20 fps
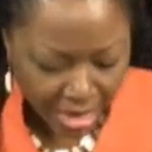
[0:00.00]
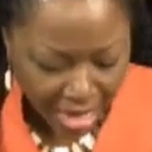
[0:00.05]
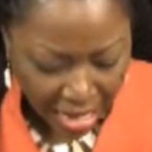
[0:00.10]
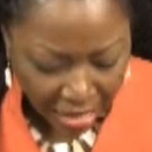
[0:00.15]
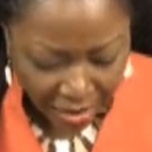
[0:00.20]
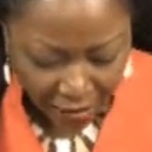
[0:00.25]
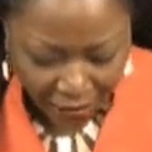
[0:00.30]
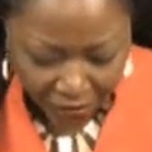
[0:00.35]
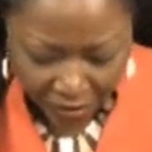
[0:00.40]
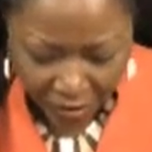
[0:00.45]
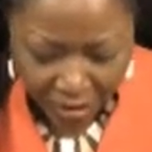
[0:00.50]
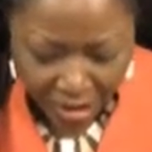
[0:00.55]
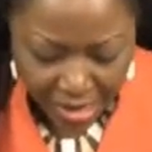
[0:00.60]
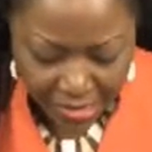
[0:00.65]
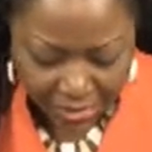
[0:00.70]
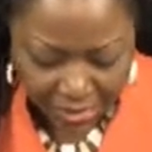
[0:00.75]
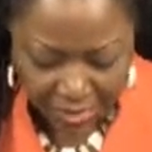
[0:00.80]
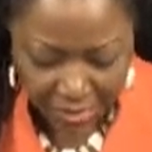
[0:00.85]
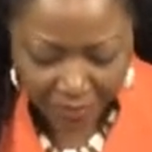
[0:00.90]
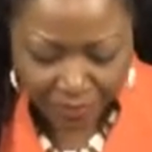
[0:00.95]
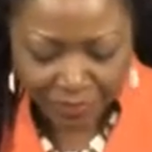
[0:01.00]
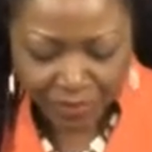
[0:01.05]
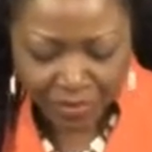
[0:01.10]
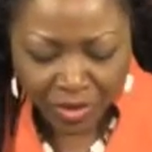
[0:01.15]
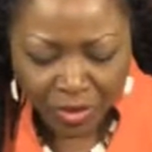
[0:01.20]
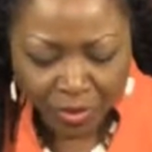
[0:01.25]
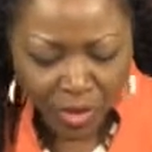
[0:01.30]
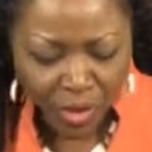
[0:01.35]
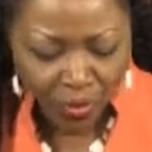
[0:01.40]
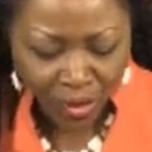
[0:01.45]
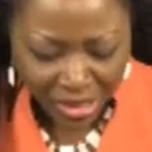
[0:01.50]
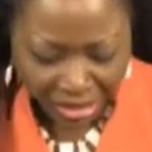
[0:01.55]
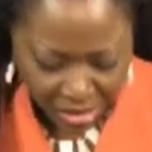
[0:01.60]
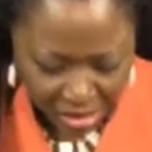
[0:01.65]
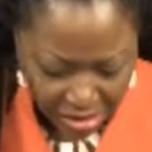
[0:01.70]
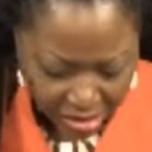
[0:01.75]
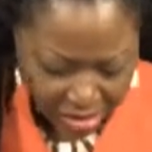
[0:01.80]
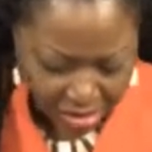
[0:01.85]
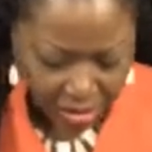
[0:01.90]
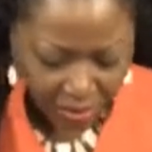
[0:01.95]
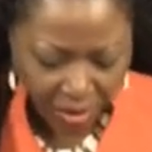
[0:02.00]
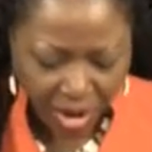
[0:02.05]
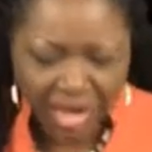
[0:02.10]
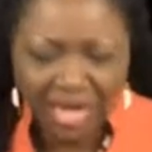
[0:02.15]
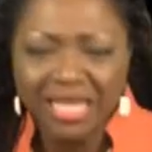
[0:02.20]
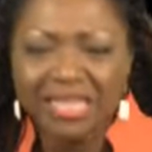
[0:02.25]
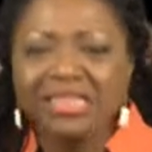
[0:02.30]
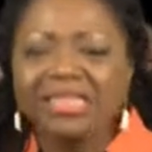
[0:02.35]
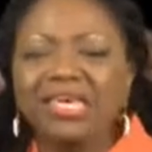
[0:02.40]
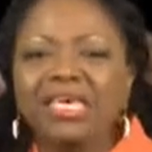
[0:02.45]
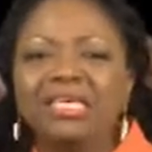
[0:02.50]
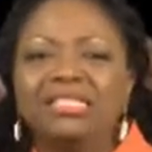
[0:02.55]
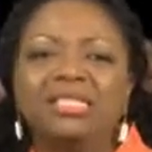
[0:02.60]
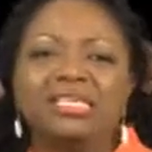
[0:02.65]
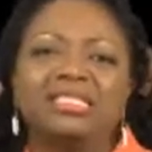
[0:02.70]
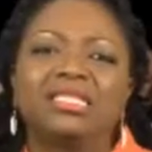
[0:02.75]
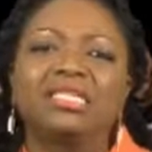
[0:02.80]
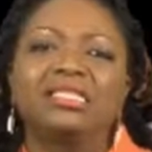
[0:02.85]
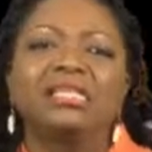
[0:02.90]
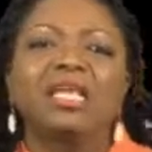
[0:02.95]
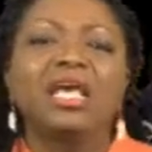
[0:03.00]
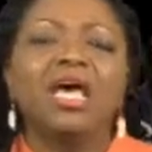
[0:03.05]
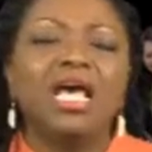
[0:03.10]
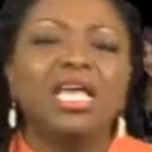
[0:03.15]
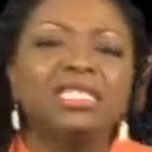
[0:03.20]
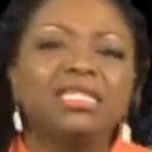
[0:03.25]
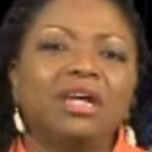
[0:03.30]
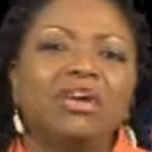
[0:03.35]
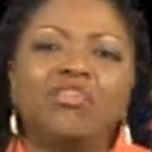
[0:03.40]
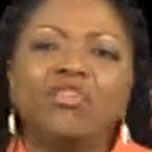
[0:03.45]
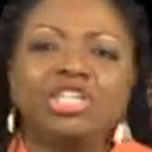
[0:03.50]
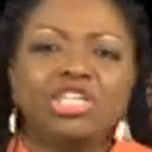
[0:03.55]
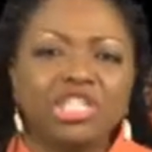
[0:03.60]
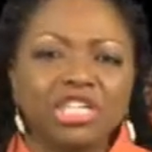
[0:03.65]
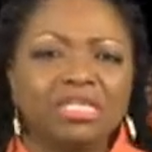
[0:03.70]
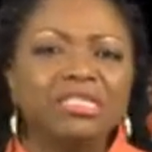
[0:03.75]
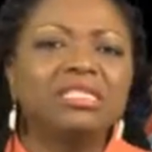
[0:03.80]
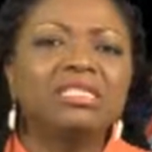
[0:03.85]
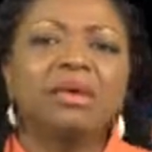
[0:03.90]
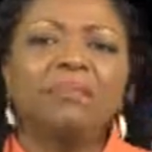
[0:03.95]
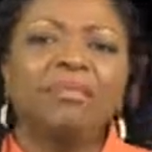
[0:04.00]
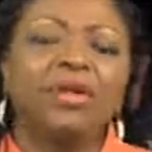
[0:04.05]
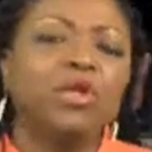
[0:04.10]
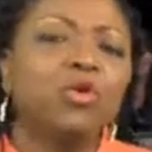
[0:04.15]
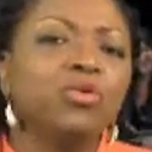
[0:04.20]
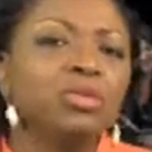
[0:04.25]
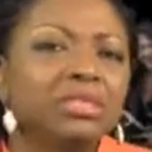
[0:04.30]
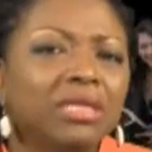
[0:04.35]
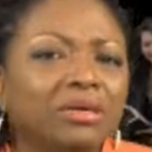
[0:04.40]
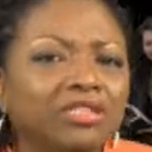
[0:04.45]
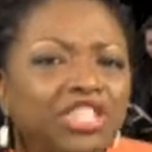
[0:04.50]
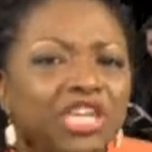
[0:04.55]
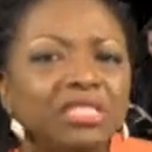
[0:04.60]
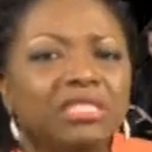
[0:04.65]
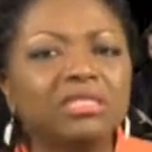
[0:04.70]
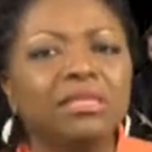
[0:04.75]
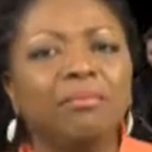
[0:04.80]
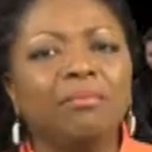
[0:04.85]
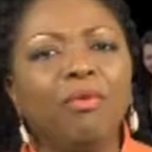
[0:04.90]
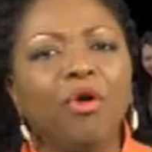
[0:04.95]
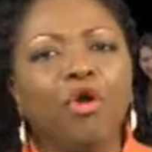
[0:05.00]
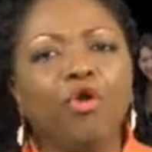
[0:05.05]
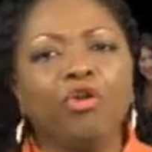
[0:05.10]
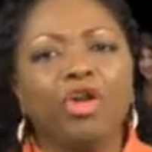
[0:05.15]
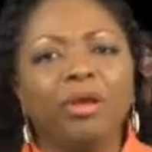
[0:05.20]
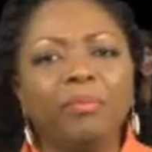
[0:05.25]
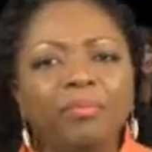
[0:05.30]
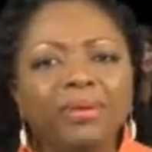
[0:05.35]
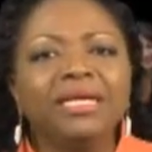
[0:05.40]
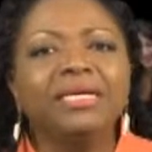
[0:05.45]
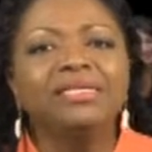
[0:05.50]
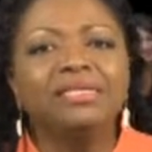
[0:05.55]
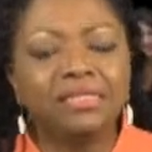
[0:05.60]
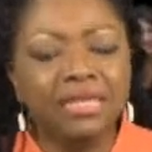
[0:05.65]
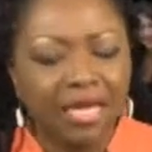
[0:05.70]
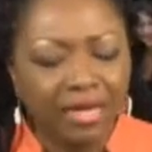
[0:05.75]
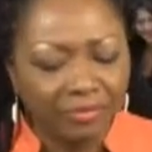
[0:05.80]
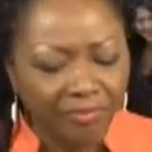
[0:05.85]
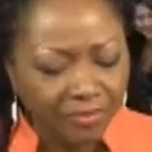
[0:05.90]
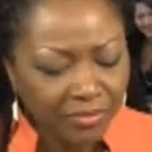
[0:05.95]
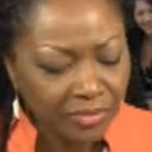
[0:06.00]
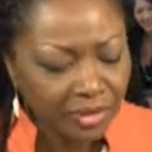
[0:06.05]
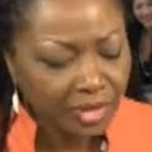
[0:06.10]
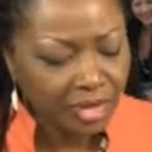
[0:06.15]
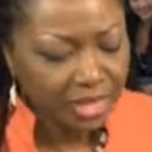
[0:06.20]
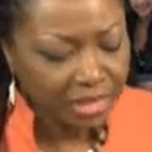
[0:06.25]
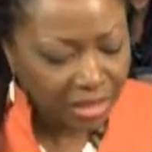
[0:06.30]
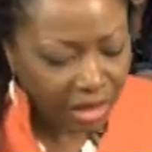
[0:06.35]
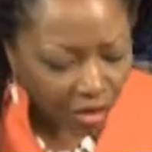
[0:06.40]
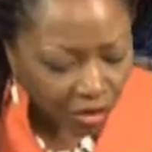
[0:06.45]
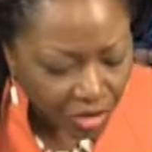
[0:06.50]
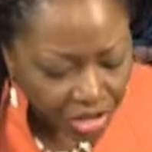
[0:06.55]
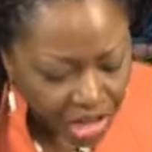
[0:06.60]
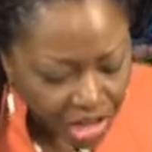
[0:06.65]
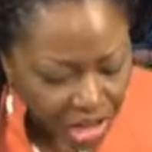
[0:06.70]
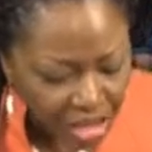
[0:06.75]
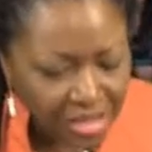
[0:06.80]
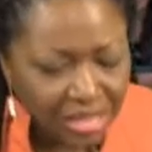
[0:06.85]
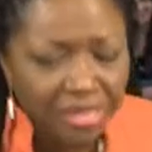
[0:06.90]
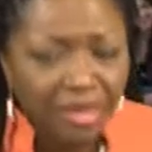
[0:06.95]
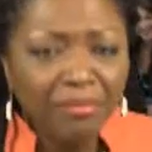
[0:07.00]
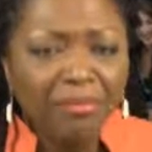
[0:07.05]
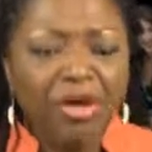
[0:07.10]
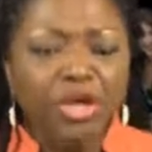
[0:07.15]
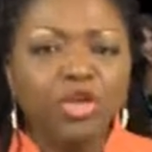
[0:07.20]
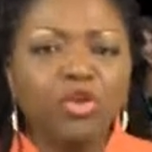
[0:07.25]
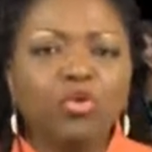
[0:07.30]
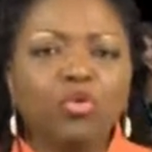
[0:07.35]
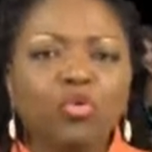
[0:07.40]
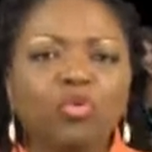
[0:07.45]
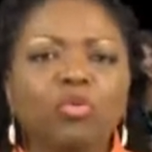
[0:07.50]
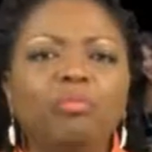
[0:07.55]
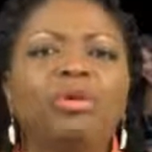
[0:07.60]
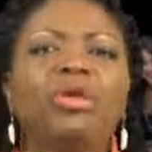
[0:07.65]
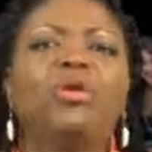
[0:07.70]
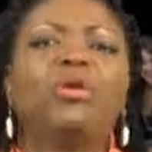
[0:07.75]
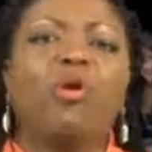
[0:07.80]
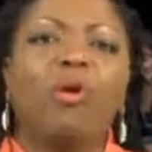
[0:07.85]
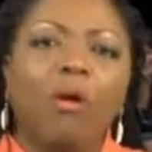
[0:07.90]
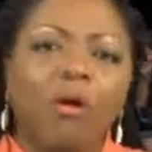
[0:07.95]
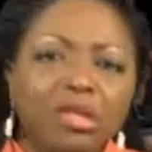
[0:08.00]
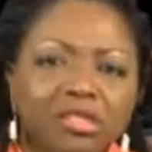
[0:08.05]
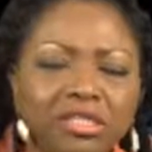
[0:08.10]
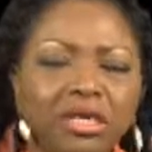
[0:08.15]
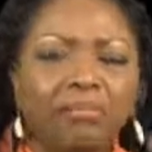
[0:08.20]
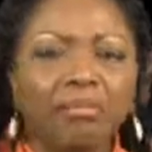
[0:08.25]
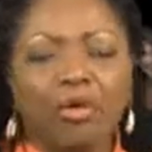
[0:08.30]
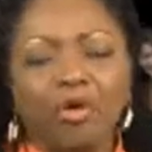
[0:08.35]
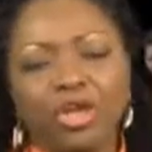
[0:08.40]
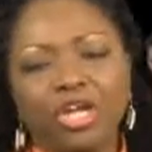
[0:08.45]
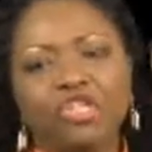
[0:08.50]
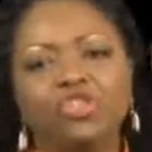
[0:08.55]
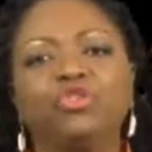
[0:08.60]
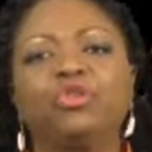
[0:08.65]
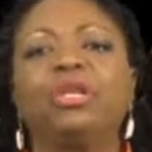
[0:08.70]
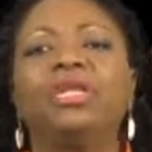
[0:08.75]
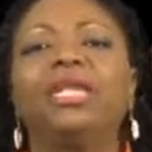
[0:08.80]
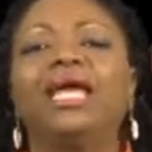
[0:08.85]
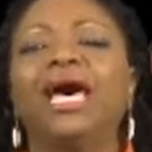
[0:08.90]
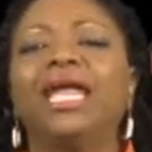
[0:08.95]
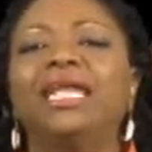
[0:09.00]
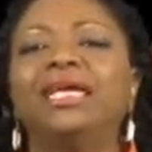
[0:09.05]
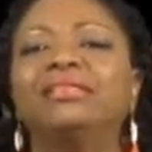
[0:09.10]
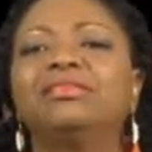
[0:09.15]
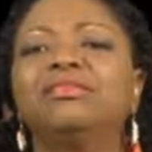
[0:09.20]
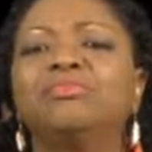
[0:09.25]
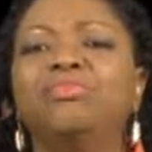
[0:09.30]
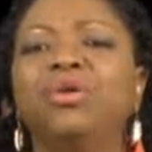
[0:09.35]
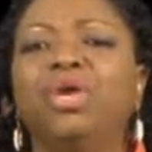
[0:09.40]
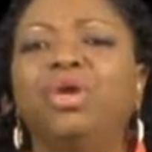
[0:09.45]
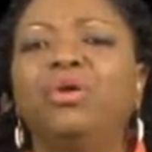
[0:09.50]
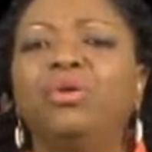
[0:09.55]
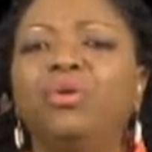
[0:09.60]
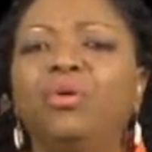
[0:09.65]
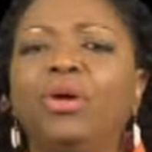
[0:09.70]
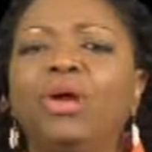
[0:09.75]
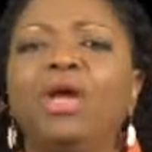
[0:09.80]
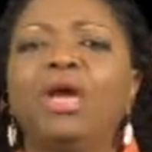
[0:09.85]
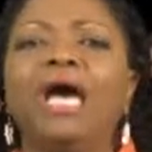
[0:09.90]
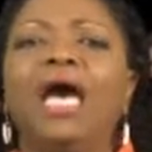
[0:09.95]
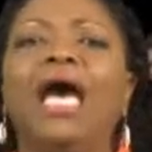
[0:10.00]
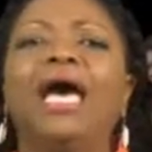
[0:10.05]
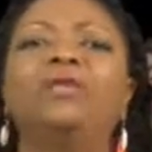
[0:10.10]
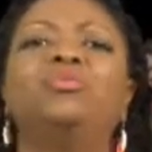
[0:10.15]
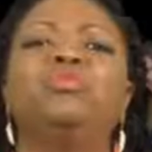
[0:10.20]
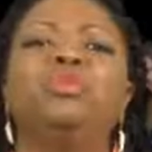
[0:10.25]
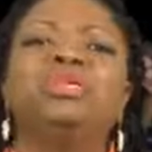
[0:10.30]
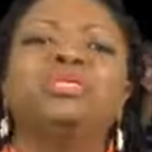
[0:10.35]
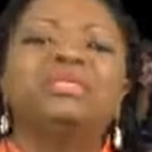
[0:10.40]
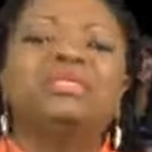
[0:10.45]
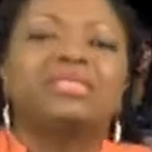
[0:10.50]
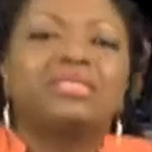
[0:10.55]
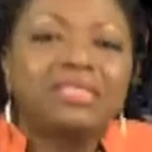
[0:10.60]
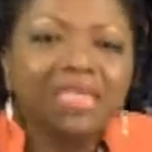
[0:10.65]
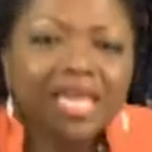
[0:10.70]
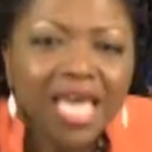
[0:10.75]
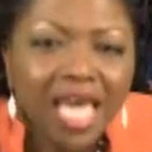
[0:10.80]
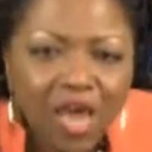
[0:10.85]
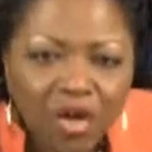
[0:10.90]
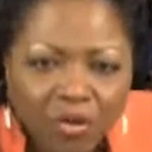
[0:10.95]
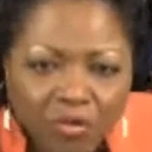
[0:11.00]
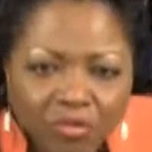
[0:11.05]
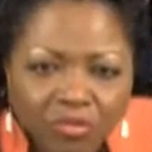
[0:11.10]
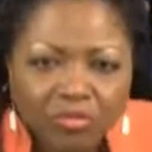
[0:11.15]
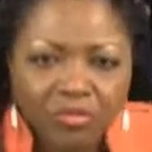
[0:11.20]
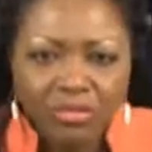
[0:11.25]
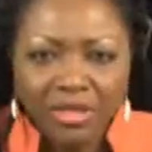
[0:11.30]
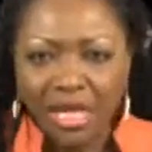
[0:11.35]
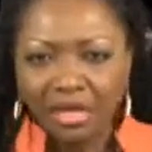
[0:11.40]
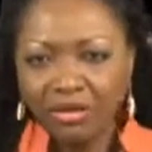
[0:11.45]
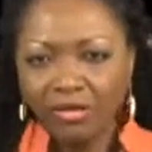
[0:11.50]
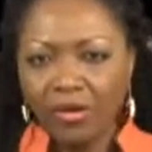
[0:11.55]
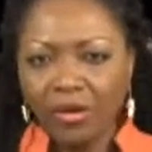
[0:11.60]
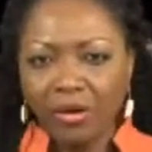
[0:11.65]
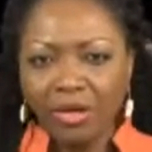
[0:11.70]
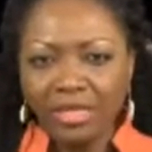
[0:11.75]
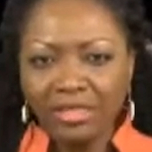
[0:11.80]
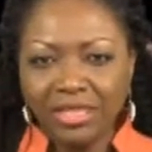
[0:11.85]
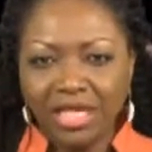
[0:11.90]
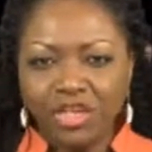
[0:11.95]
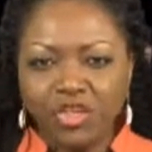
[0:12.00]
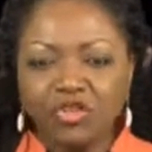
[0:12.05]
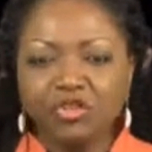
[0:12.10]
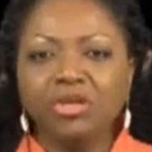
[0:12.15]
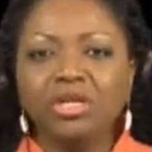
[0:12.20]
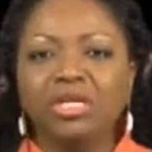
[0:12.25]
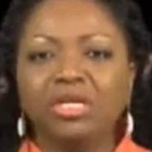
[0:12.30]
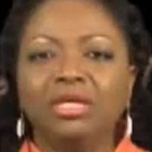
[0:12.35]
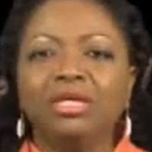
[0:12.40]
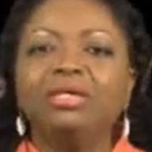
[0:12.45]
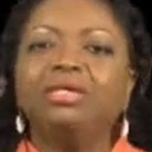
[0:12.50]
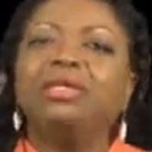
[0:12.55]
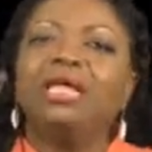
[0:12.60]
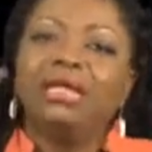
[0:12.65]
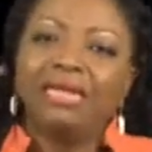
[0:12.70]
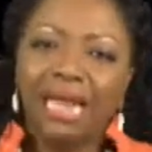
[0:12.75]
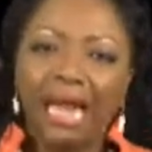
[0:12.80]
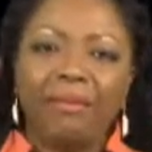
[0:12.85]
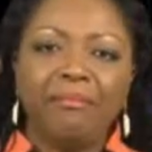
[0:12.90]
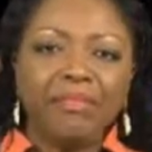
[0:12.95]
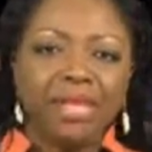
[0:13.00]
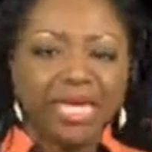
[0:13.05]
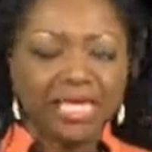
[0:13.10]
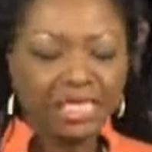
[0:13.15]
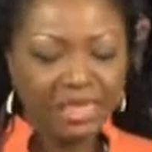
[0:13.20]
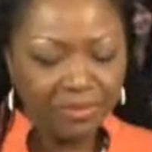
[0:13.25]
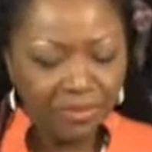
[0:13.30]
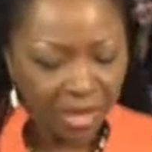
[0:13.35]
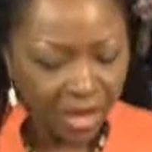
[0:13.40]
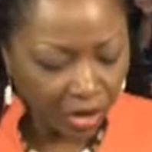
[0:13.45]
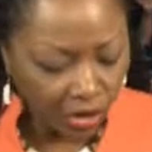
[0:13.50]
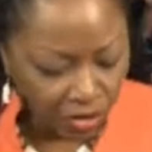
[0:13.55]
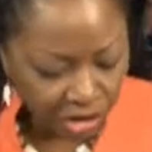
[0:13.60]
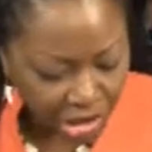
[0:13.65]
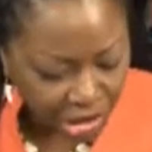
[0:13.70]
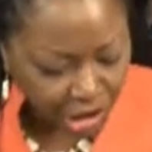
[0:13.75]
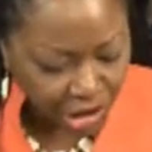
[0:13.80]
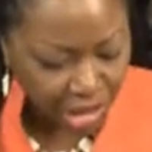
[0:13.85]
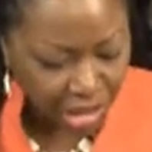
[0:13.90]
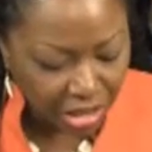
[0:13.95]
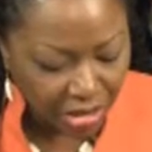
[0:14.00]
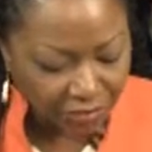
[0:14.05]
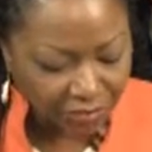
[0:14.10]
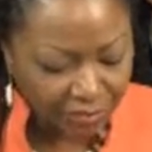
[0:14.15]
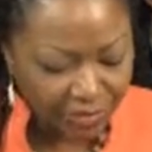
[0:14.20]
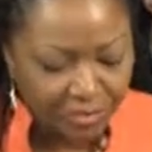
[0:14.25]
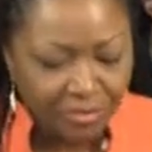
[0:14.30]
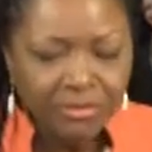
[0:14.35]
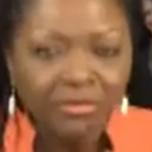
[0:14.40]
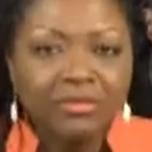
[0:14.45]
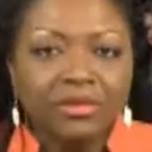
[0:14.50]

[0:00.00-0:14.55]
And of course, we went into some other things. Is a Christian somebody who is just a moral person? Is a Christian somebody who, because you're born in Trinidad and Tobago and we say that God is a Trini, then that makes me a Christian?